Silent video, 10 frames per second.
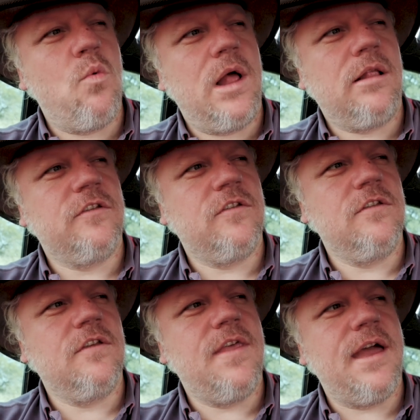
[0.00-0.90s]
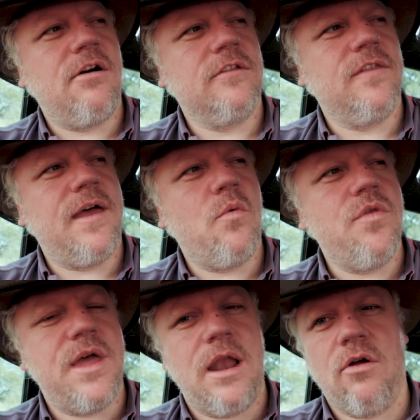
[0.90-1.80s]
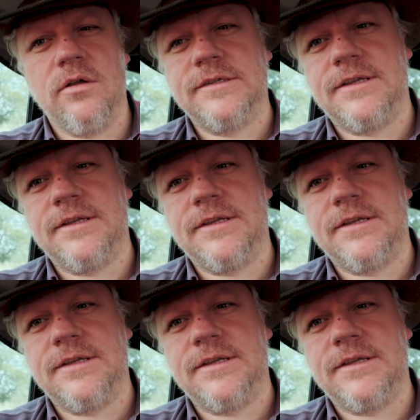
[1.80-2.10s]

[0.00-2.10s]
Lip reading: well suited they are to that with their long